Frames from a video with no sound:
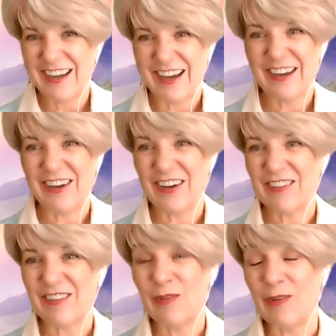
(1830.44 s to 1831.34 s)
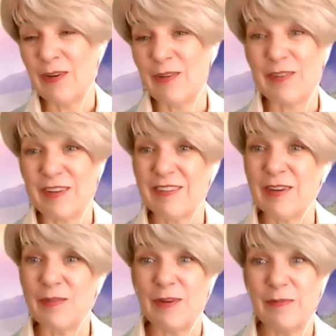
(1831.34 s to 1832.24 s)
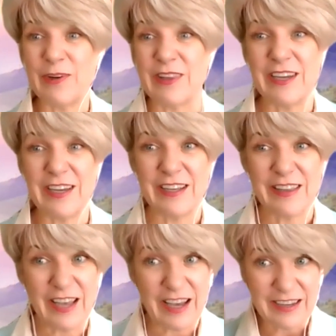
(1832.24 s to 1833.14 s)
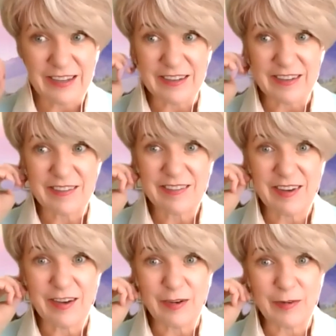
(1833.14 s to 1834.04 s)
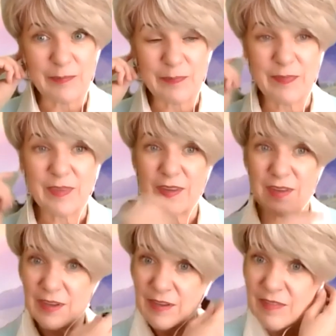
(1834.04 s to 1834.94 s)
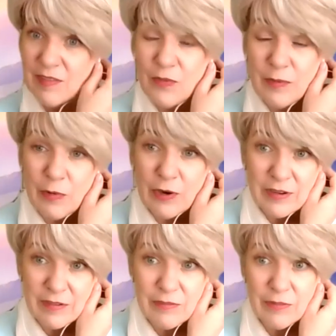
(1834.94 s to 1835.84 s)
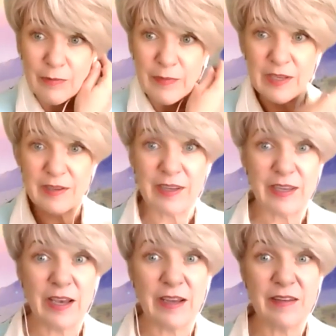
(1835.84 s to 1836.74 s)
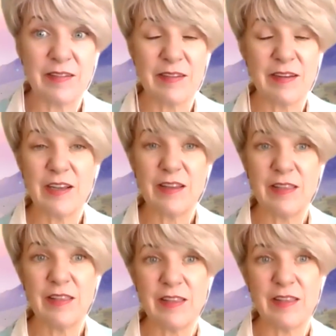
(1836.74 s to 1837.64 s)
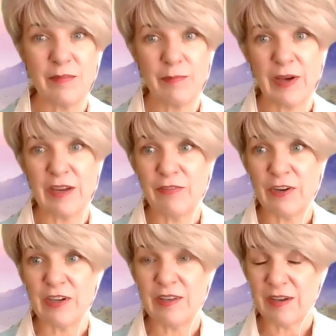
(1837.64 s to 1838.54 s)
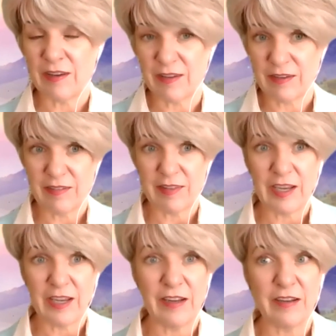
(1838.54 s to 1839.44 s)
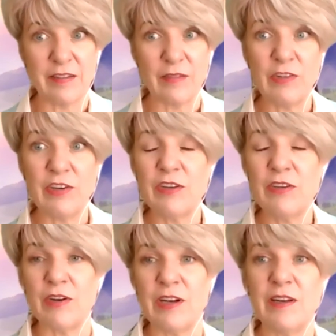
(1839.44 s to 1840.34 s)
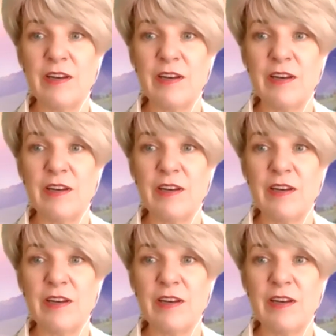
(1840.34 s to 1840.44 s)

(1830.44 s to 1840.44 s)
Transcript: I also want to say one more thing, and that is um, it's so important for me to get my fairy tale into the hands of children